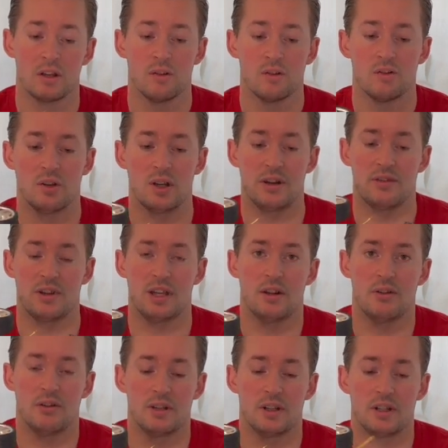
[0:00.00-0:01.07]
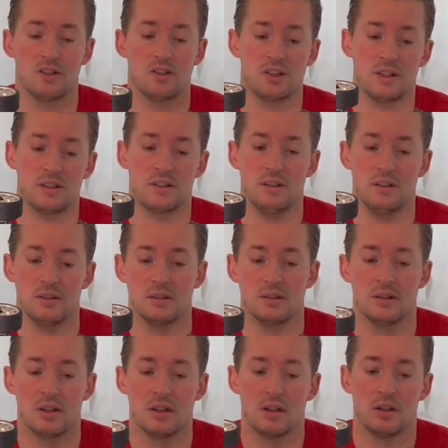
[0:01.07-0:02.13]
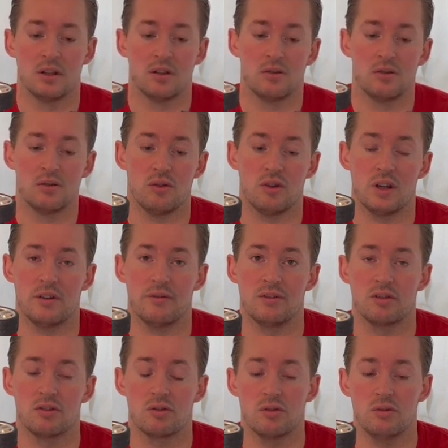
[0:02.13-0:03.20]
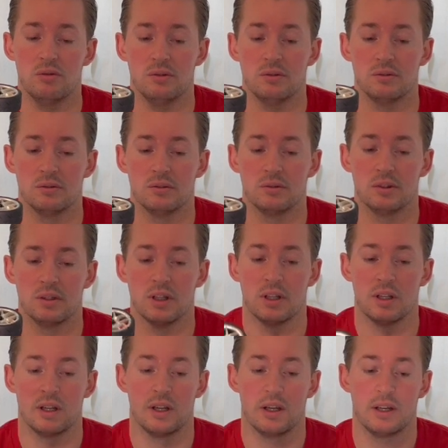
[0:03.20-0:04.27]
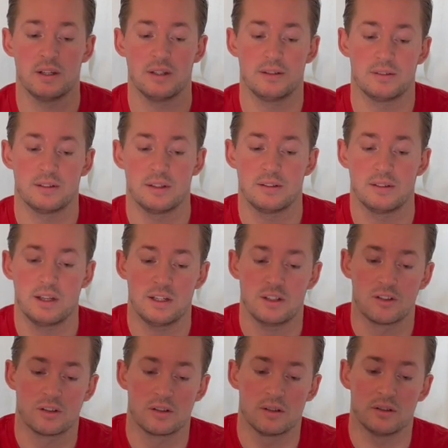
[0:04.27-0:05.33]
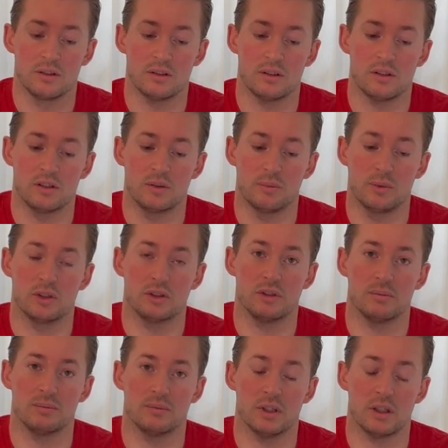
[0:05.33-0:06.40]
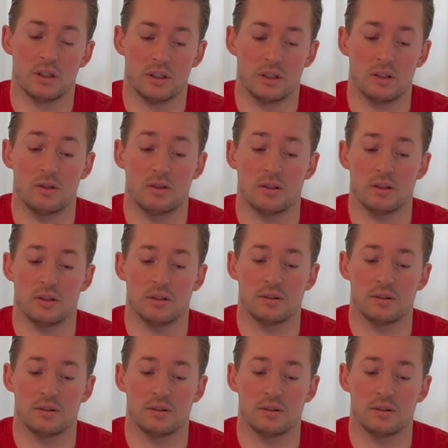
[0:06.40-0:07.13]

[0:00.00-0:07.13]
You have here in the chassis, you have a screw, and it's attached on the bottom or